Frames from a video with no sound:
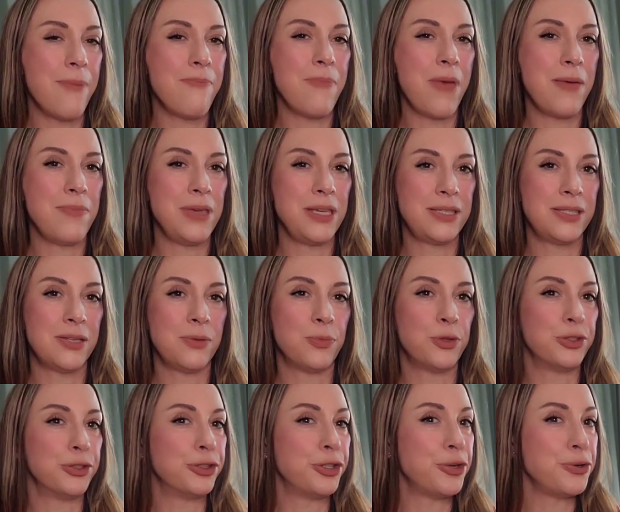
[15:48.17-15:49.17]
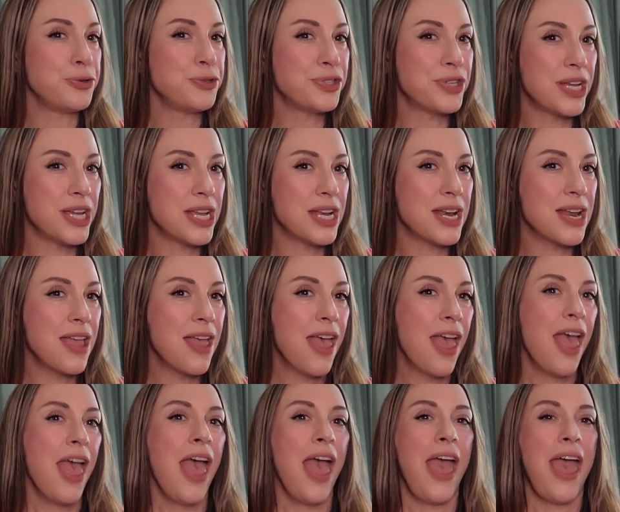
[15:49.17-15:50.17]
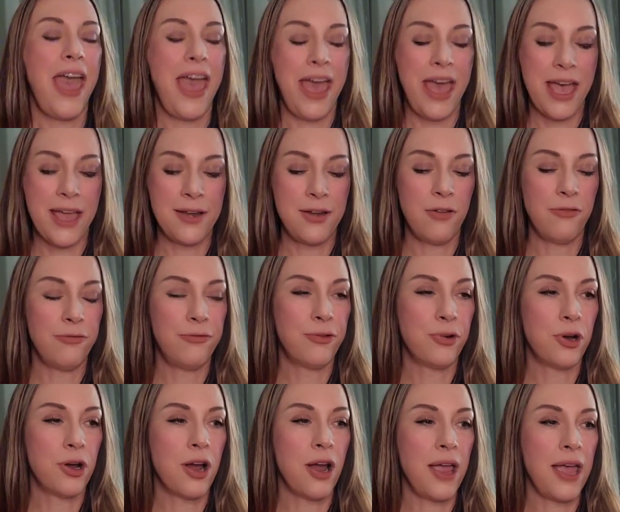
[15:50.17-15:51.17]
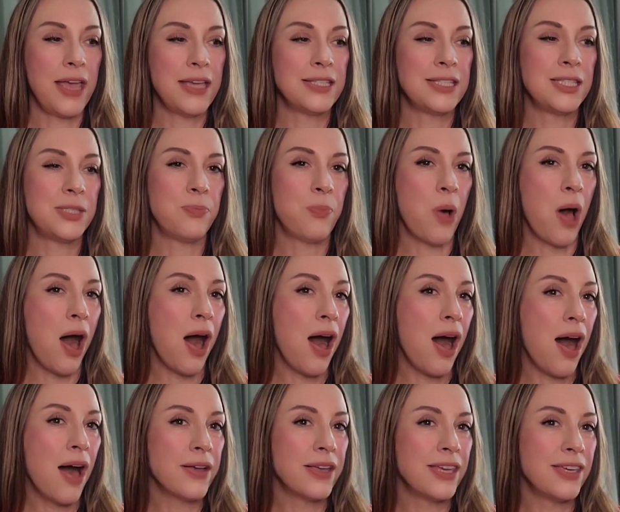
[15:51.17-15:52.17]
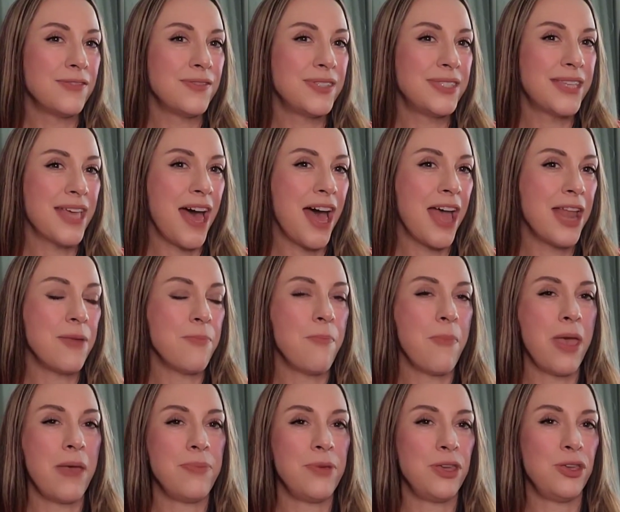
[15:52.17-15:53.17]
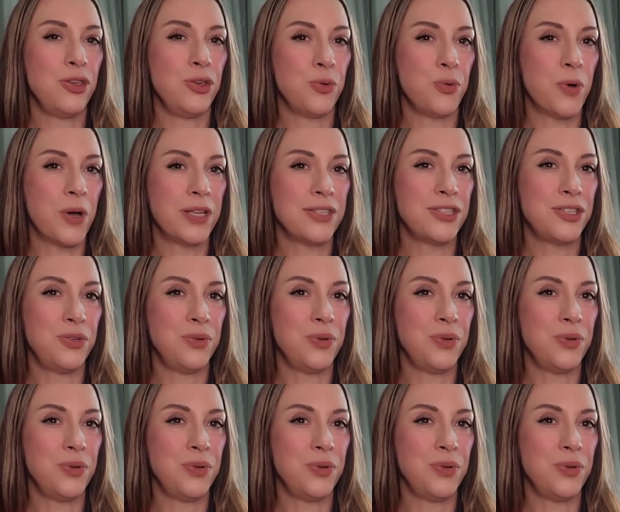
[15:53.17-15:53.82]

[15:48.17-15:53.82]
maybe some lotion. And for a spa gift set, maybe you want to